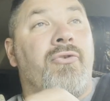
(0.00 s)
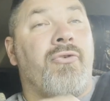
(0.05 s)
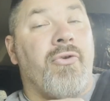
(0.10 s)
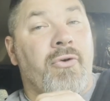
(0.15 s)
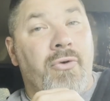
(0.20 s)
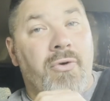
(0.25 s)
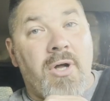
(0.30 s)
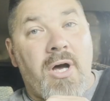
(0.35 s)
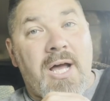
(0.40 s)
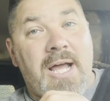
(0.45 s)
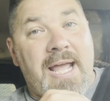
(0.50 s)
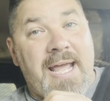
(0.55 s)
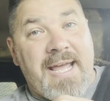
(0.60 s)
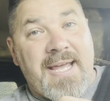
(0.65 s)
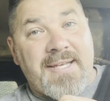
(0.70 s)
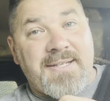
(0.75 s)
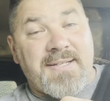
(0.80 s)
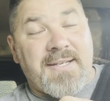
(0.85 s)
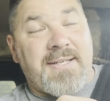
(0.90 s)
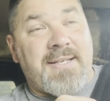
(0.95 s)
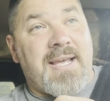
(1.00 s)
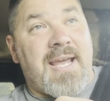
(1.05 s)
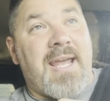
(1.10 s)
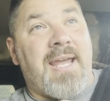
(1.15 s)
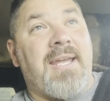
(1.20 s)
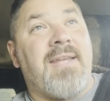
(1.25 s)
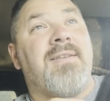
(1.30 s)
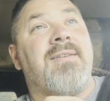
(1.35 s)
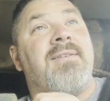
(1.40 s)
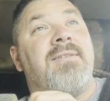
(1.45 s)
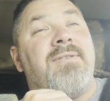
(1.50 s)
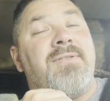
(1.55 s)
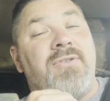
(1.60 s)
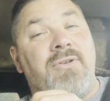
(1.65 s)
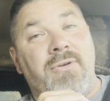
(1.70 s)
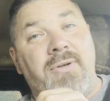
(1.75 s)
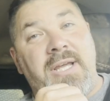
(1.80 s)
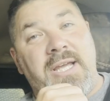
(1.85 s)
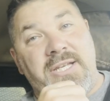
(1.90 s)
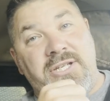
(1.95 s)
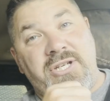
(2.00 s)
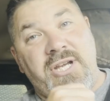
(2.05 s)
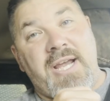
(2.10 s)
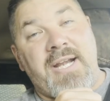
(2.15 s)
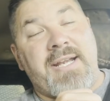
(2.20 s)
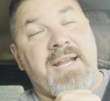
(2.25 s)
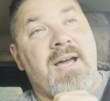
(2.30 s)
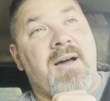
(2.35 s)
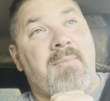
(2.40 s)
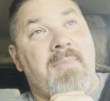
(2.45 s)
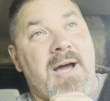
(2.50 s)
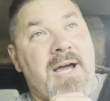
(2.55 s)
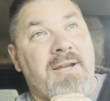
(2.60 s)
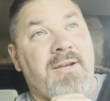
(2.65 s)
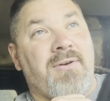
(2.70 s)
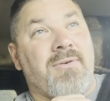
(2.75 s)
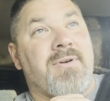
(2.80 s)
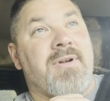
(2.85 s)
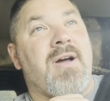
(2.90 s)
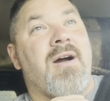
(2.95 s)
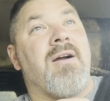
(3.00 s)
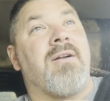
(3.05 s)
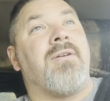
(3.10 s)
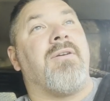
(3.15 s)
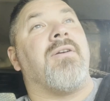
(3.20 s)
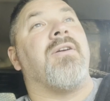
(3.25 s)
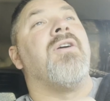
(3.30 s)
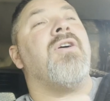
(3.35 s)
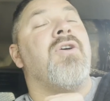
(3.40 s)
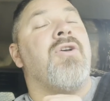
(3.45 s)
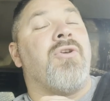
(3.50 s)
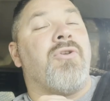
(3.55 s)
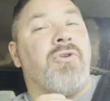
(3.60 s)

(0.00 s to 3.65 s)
Do not hesitate to get checked out by your doctor.